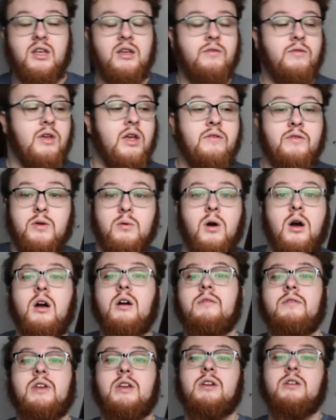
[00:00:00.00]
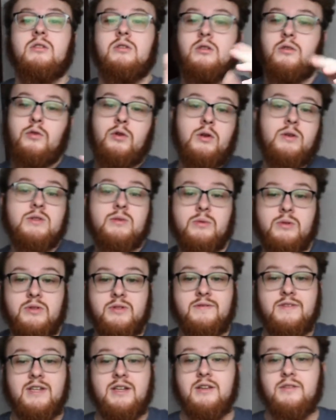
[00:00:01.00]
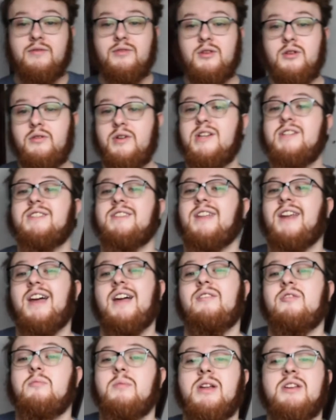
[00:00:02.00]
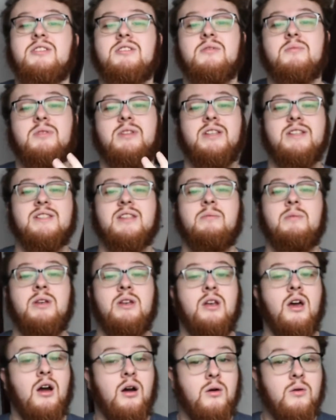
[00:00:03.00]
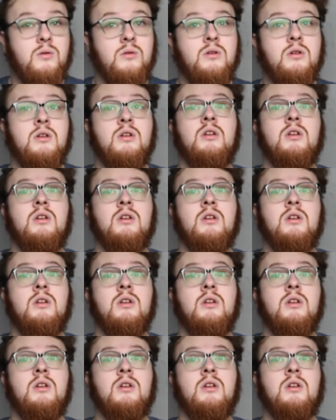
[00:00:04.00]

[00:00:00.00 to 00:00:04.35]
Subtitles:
if you are vegan, or if you know someone who's vegan for a reason that I haven't mentioned, please let me know.